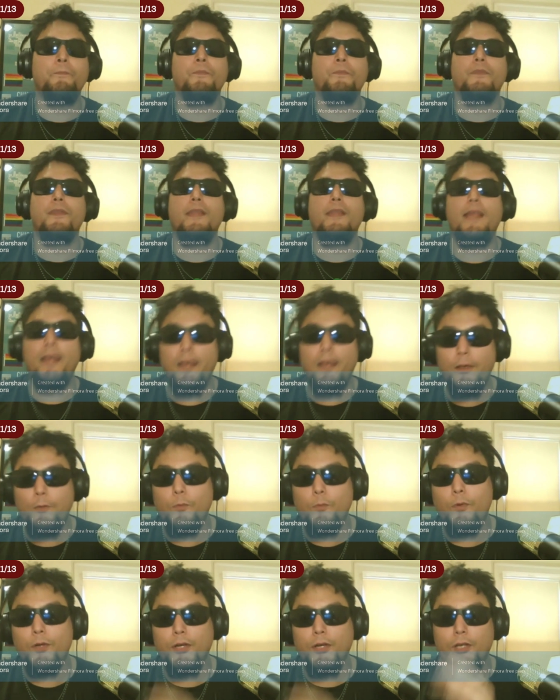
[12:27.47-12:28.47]
Now
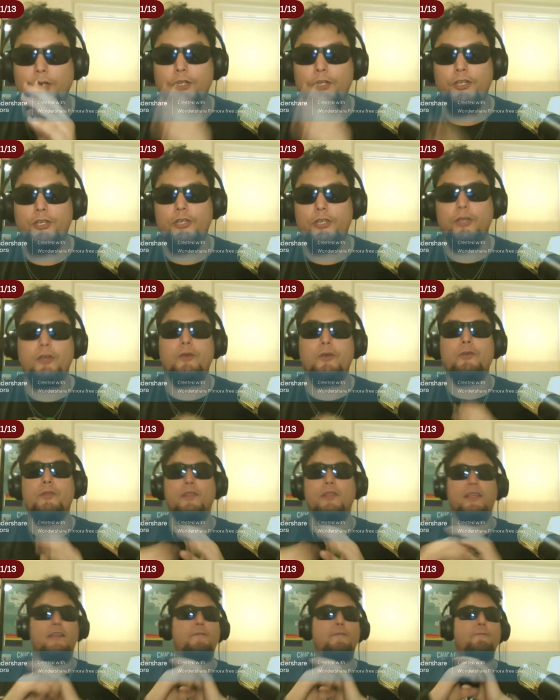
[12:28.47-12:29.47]
we're gonna show
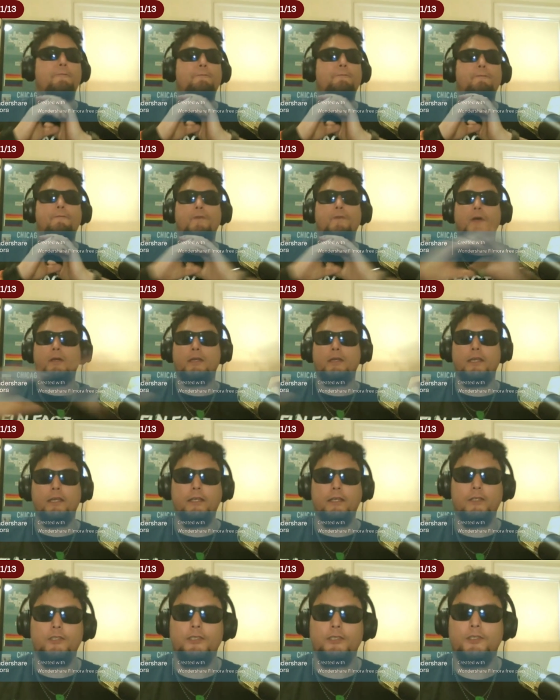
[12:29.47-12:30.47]
the
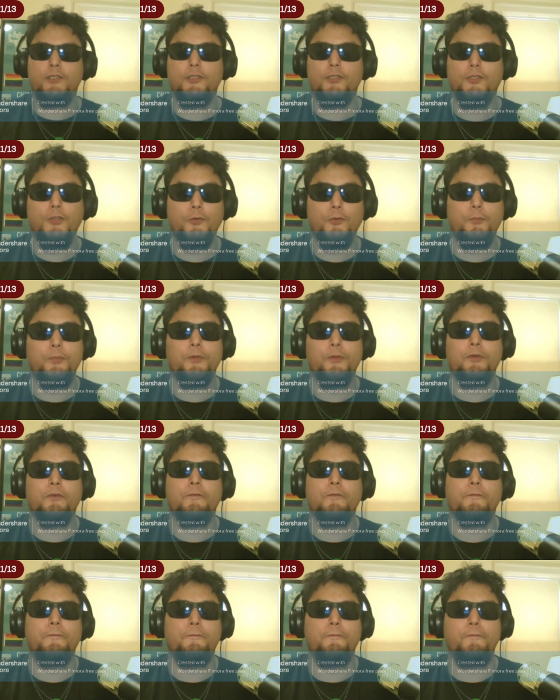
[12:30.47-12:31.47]
fucking
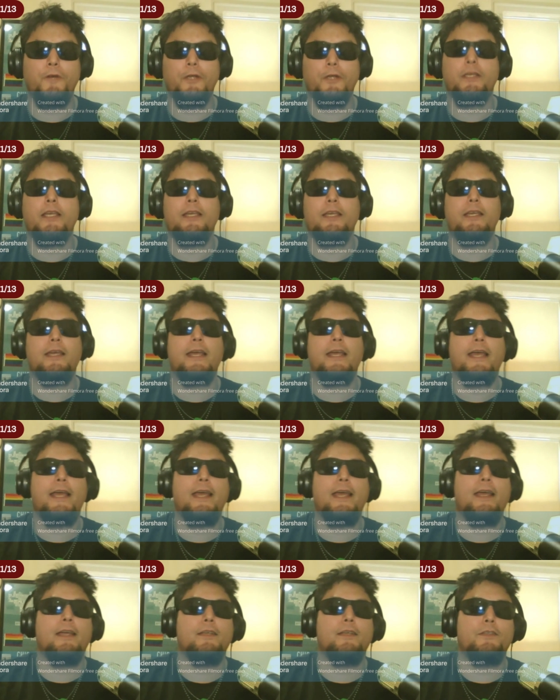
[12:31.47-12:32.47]
super fucking
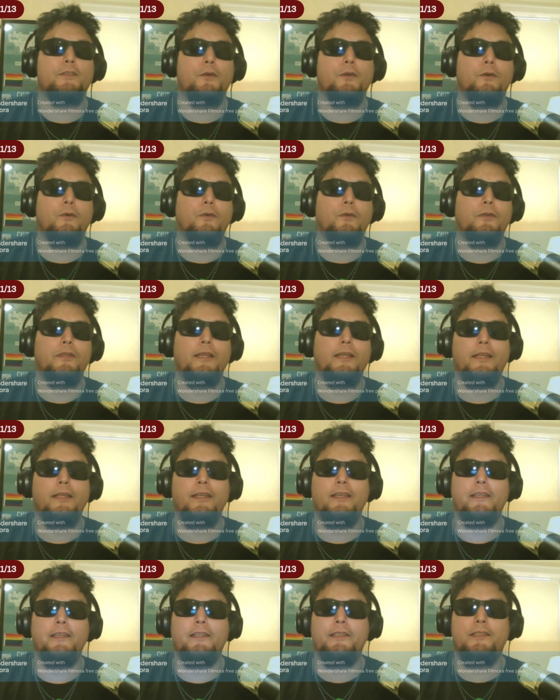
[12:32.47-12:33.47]
asshole that
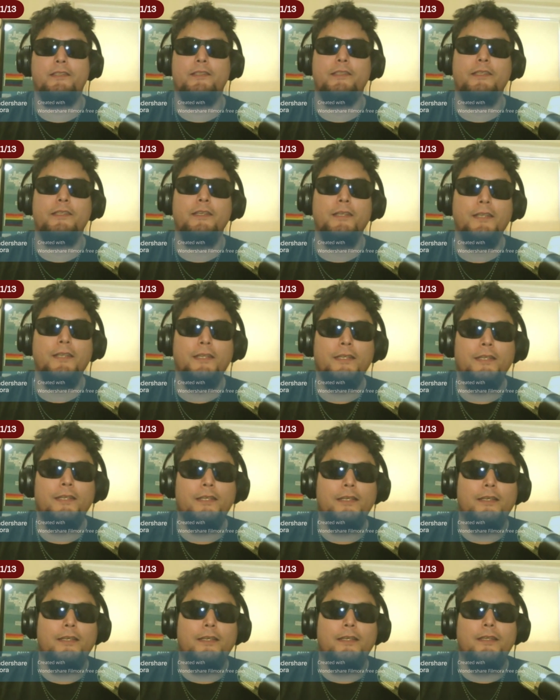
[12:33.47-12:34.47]
is
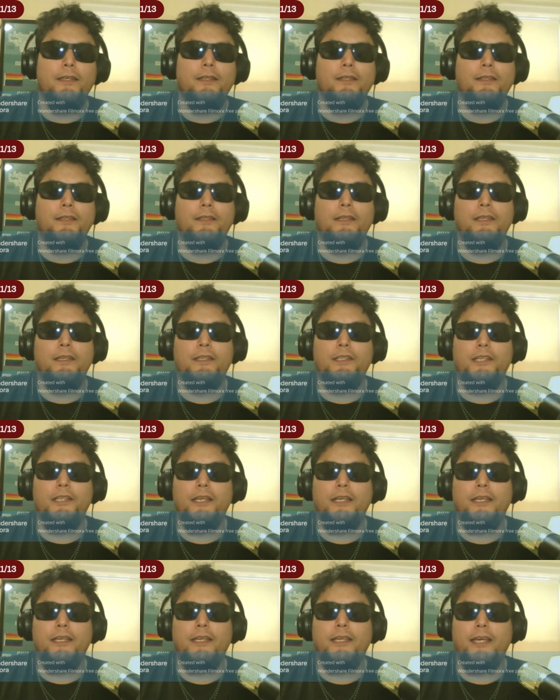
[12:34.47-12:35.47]

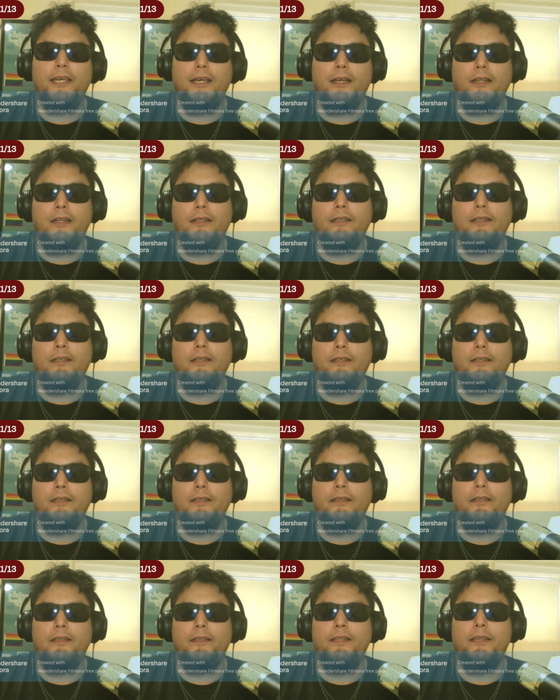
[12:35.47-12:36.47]
DJ Khaled,
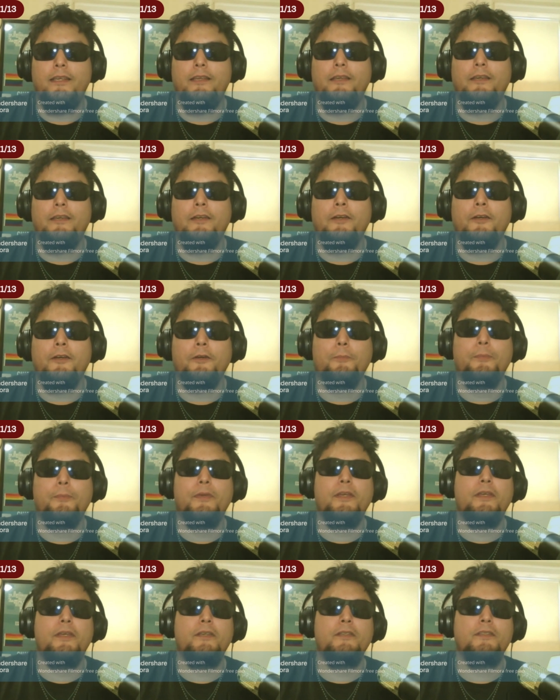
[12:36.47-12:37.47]
the
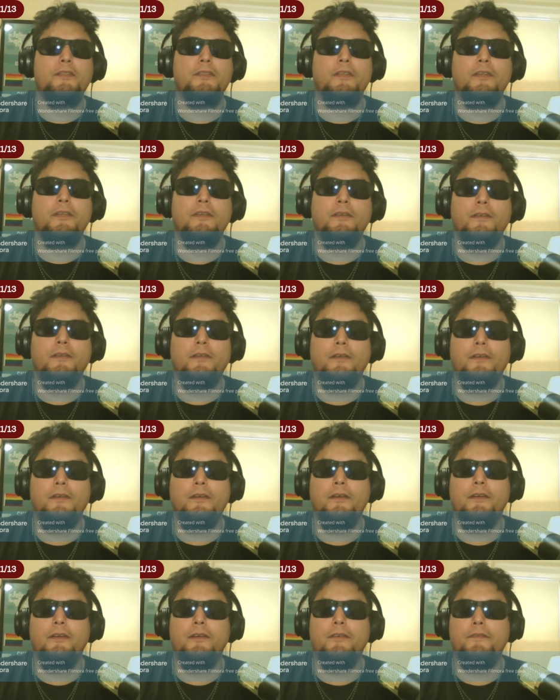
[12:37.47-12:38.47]
herpes
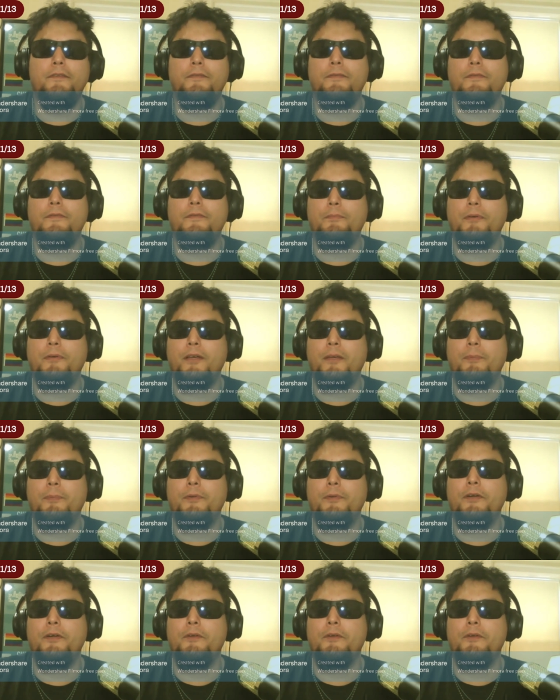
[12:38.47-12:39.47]
of pop
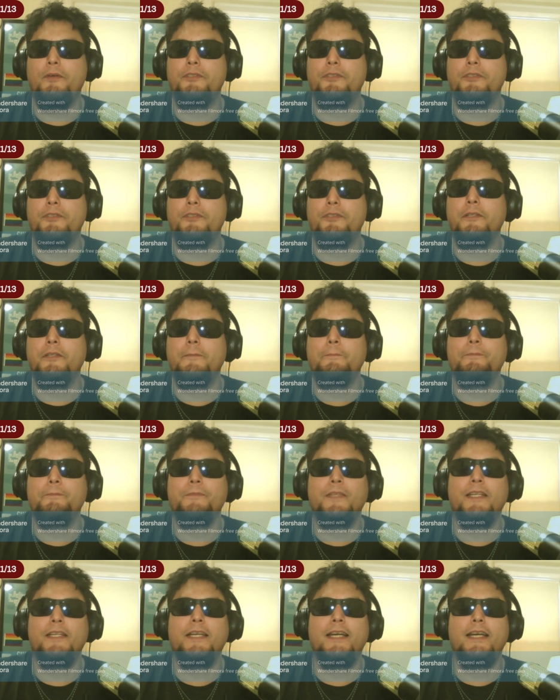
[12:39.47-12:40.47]
culture,
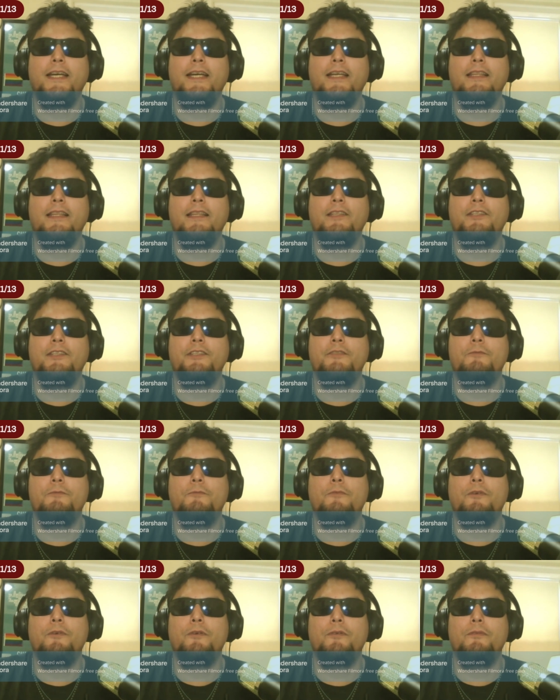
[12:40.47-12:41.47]
the guy that just
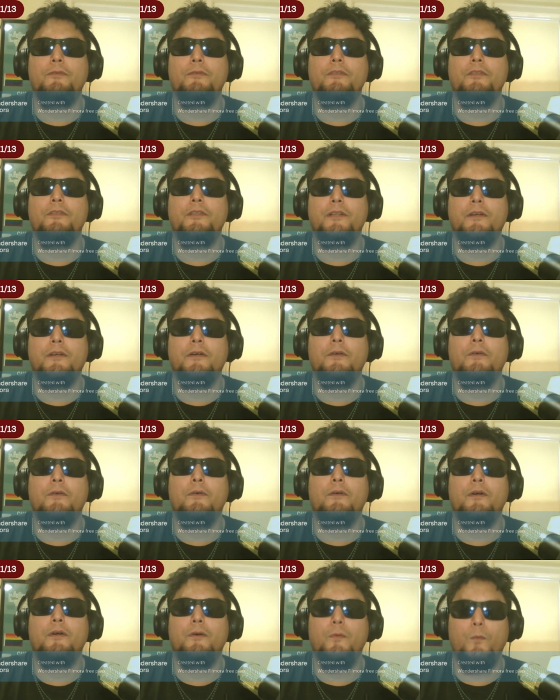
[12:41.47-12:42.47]
won't
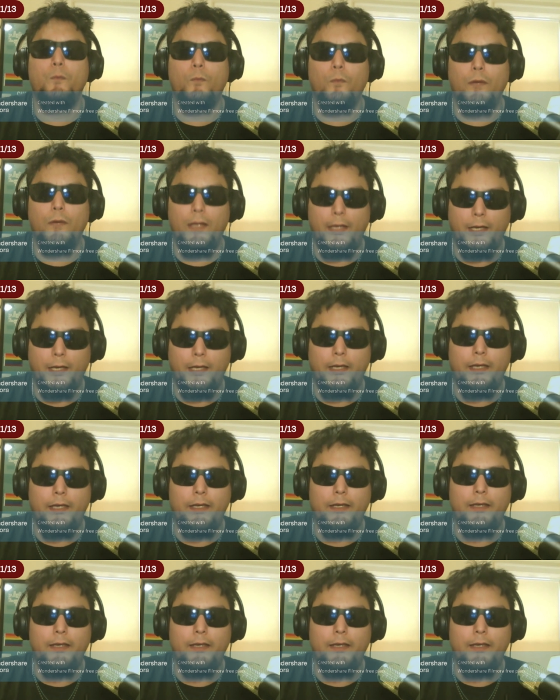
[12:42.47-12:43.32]
go away.